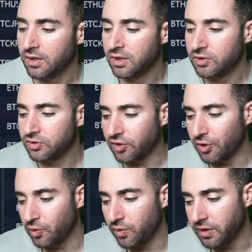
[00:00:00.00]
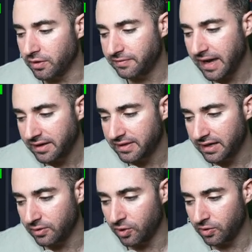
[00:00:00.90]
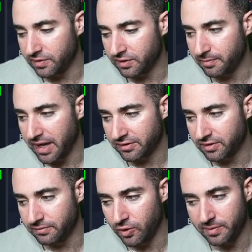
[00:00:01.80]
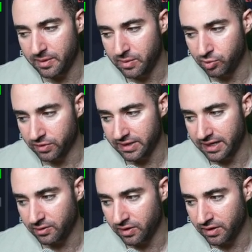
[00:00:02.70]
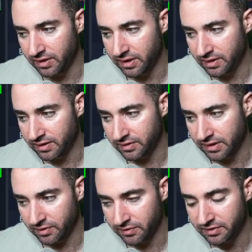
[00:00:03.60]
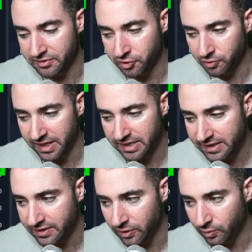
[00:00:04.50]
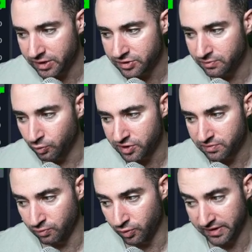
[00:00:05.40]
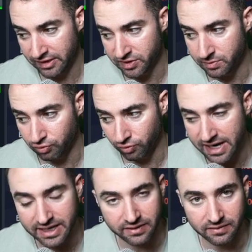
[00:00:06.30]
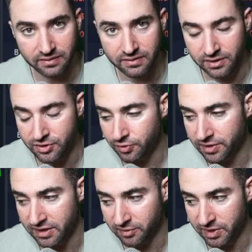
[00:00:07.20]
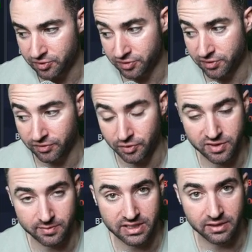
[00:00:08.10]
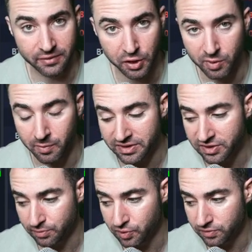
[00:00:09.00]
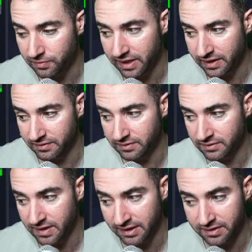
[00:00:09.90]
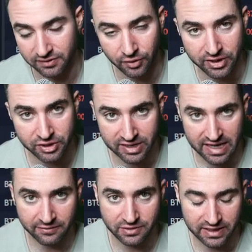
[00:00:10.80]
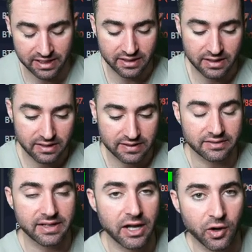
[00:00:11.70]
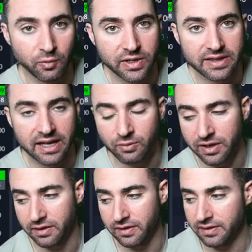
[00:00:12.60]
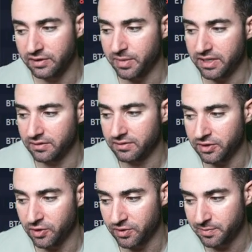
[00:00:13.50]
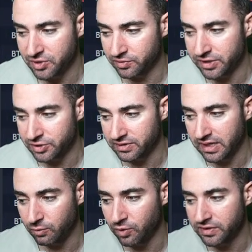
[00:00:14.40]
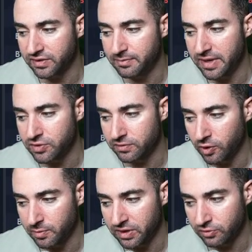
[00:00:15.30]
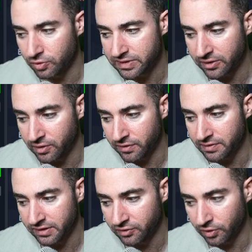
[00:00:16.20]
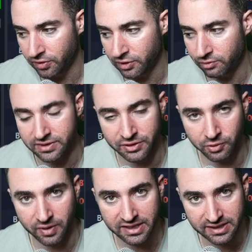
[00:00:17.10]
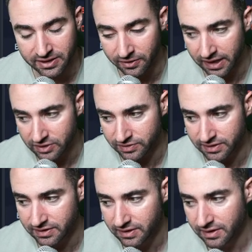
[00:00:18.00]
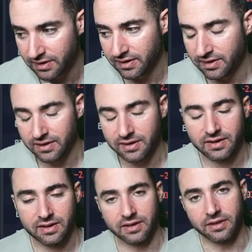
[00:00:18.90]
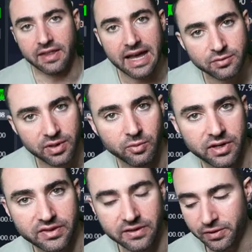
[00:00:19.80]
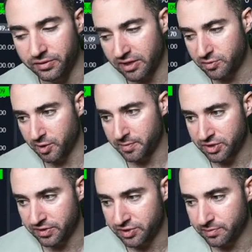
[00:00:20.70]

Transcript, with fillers: So the fact that all of this massive volume that people are looking at is on this dildo right here, which was actually breaking the 200 exponential. So to me, a very momentous move, and then consolidation after that. That's kind of how I read that, rather than this being, you know, capitulation. I'd want to see major volume being thrown down on this girthy green dildo right here. Actually, that's what I want to see if it was actual capitulation.